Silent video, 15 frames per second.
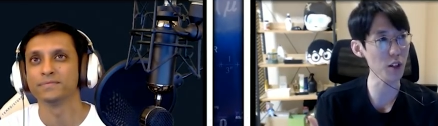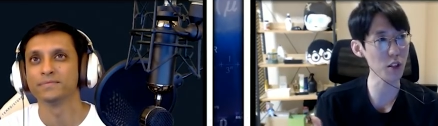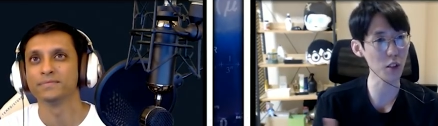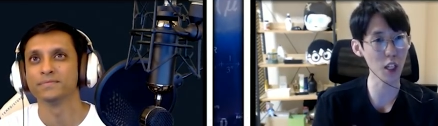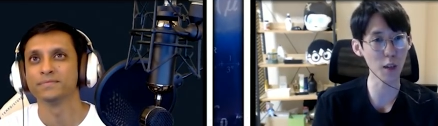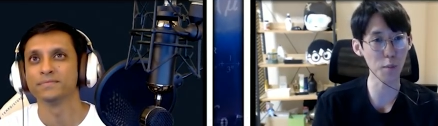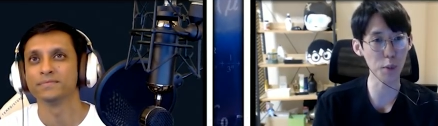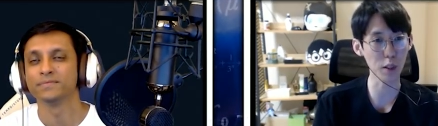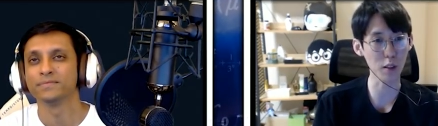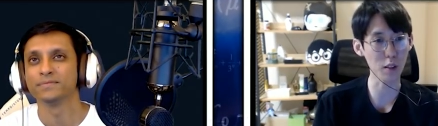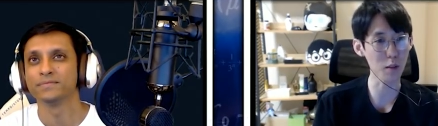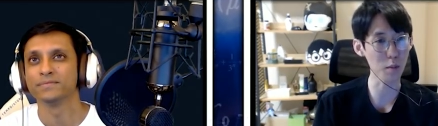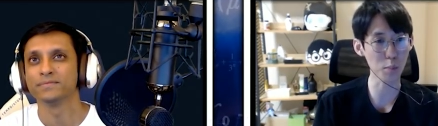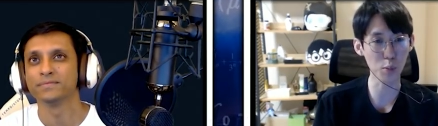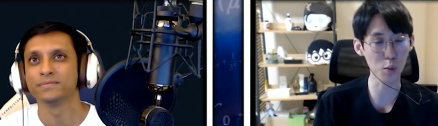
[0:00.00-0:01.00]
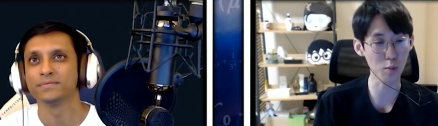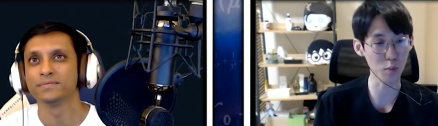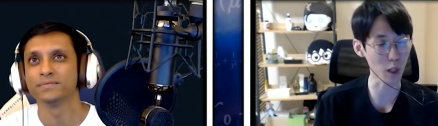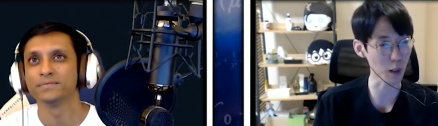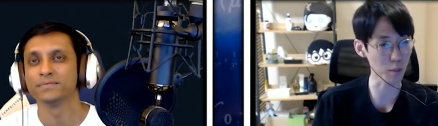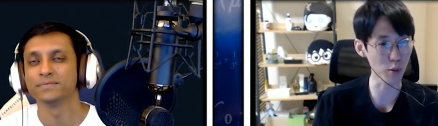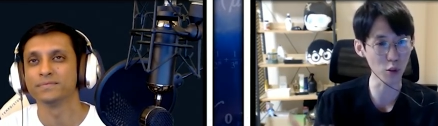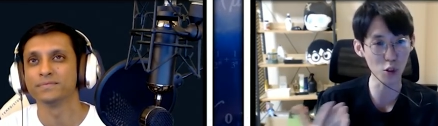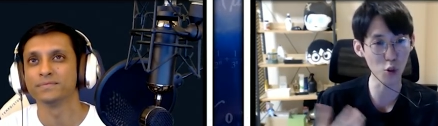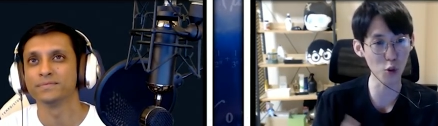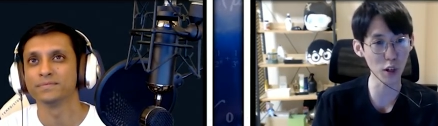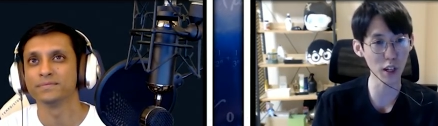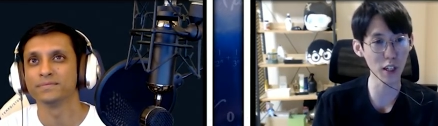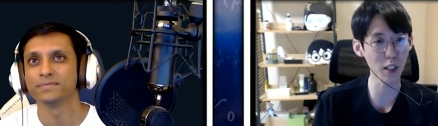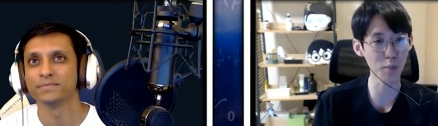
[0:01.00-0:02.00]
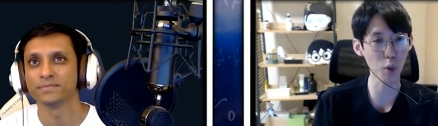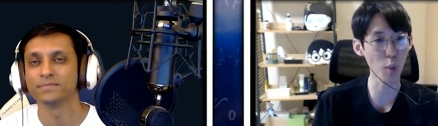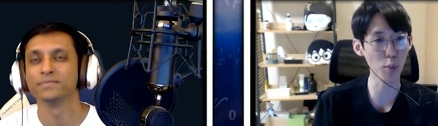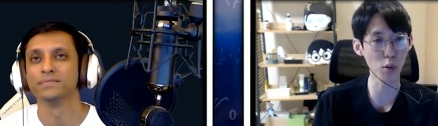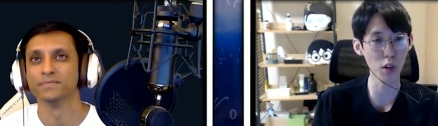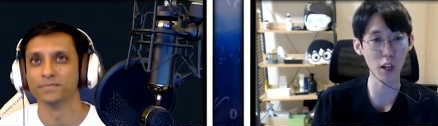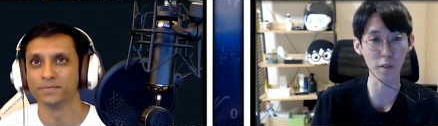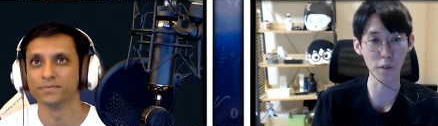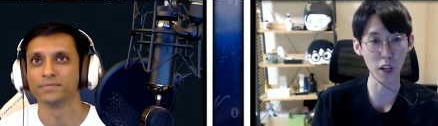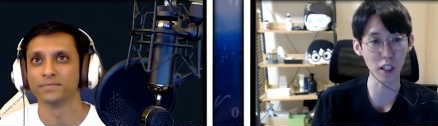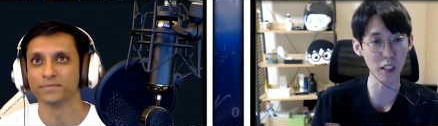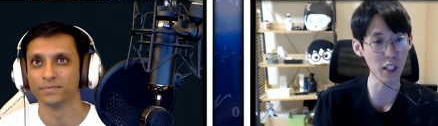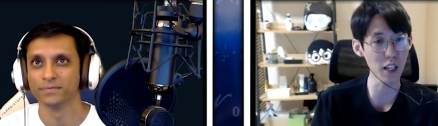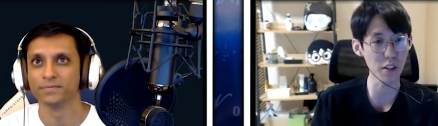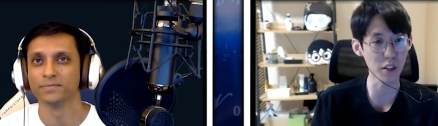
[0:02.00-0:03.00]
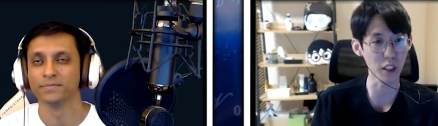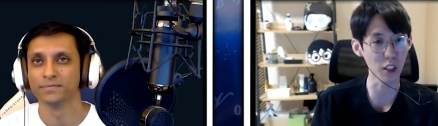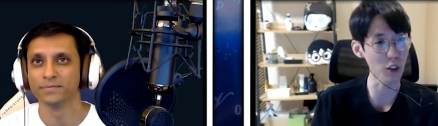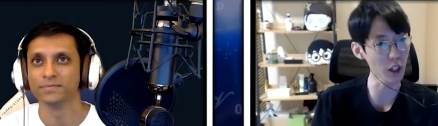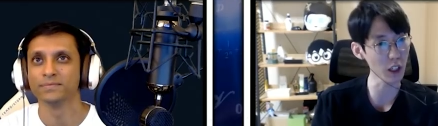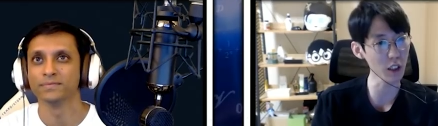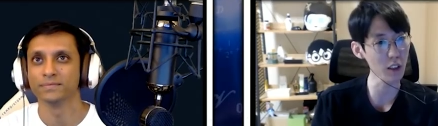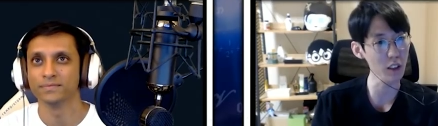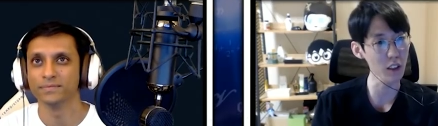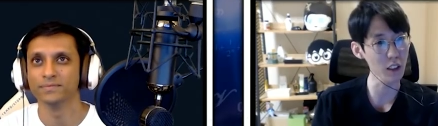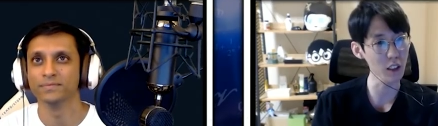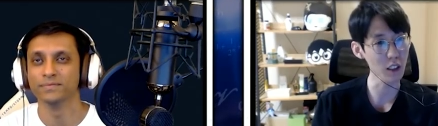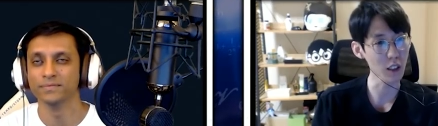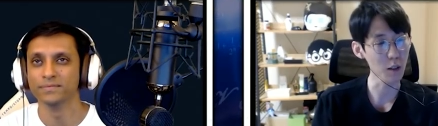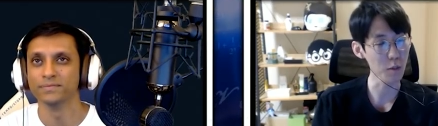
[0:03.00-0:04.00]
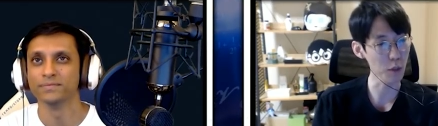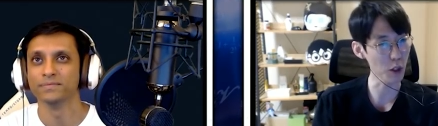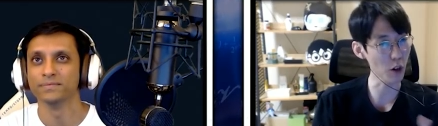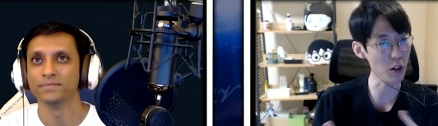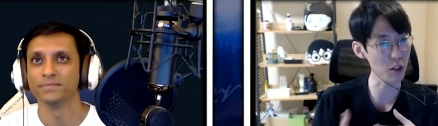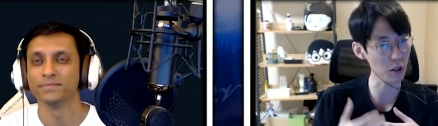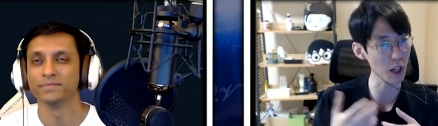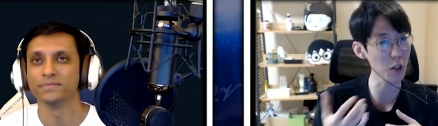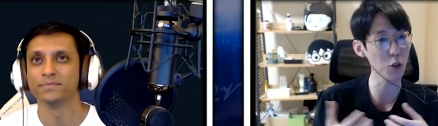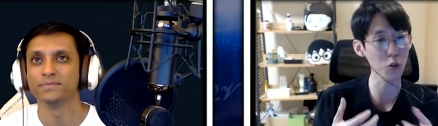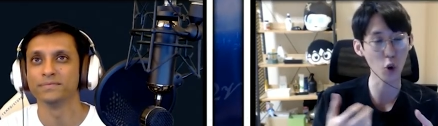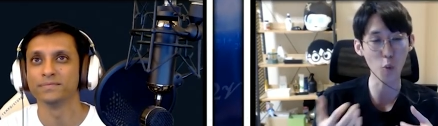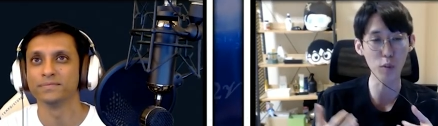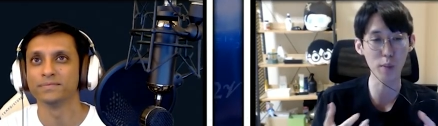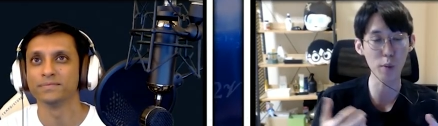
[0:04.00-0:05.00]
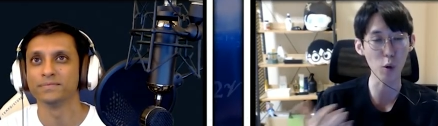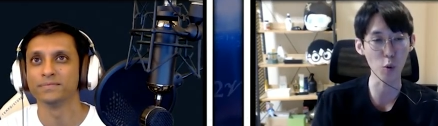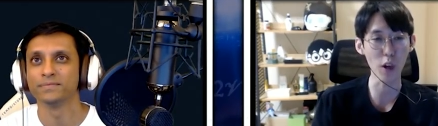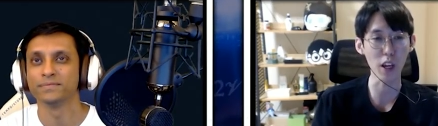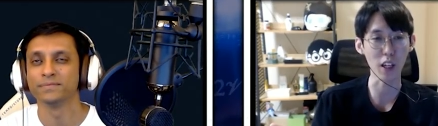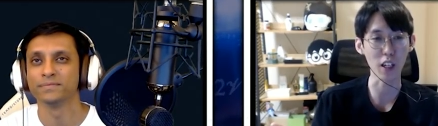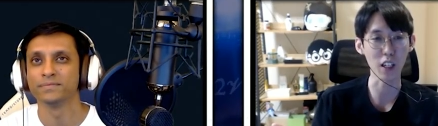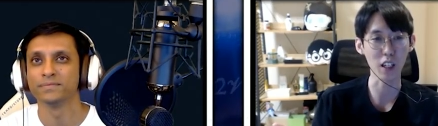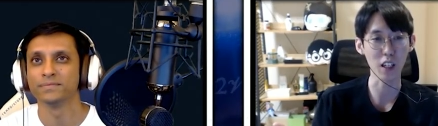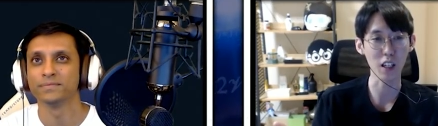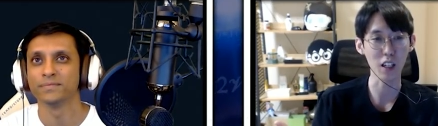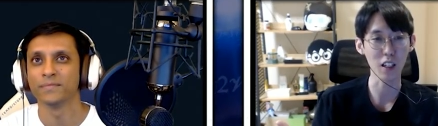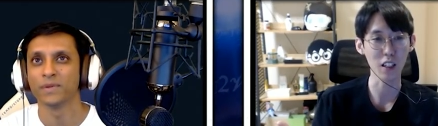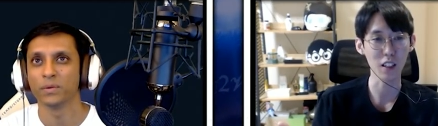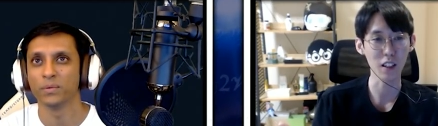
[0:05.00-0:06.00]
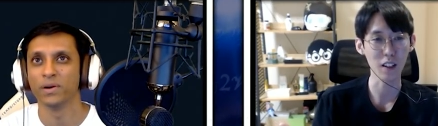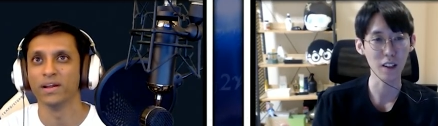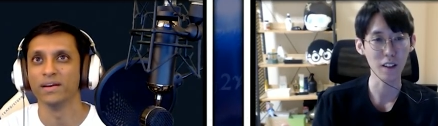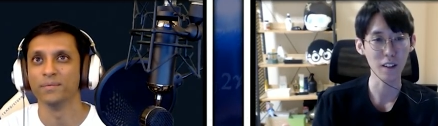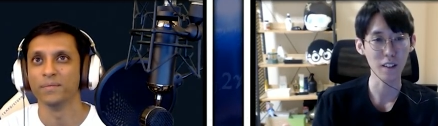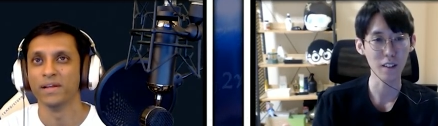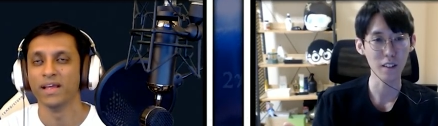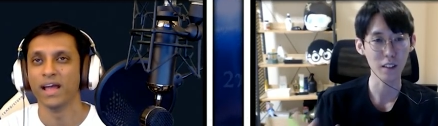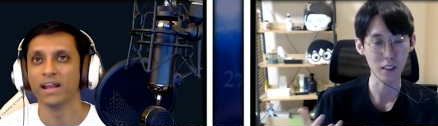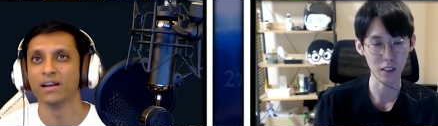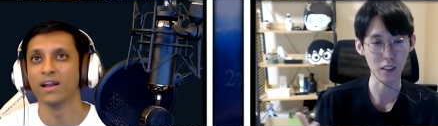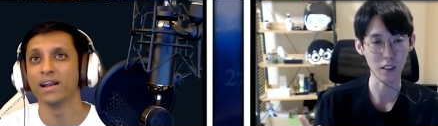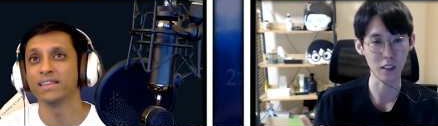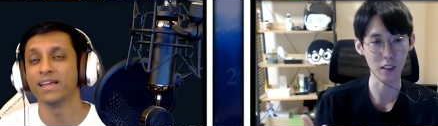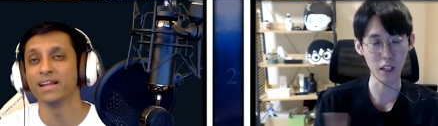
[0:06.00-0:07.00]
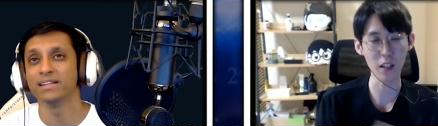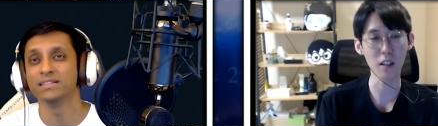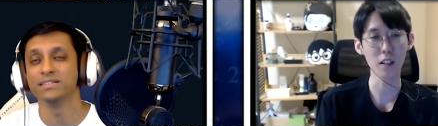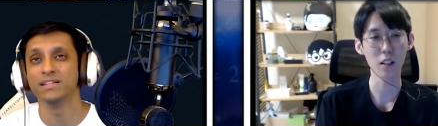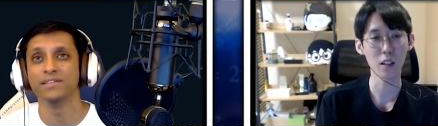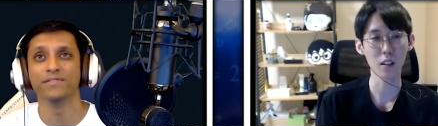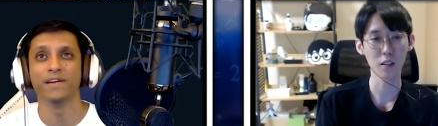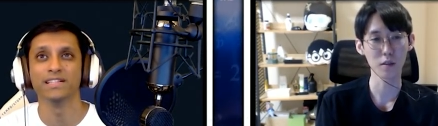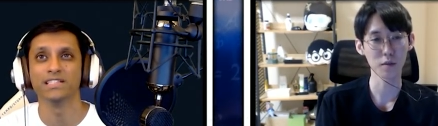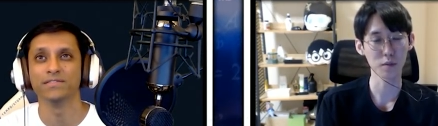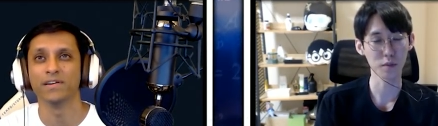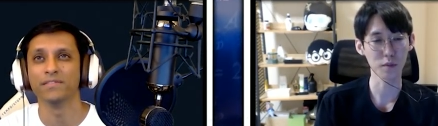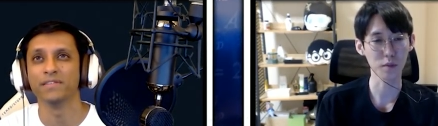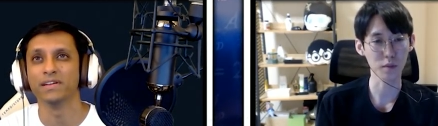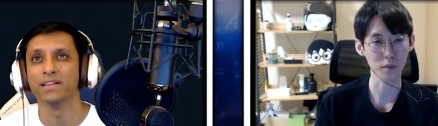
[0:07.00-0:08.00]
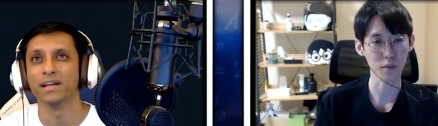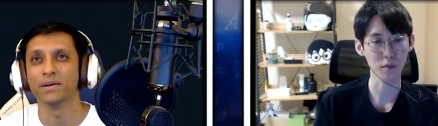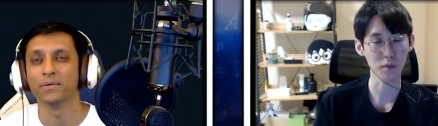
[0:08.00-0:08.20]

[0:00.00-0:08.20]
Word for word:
Speaker 1: they beat like blue rank, purple rank very easily, right? Mm-hmm. Because they know the optimal way.
Speaker 2: Right. And a lot of that yeah. is defensive, I feel like,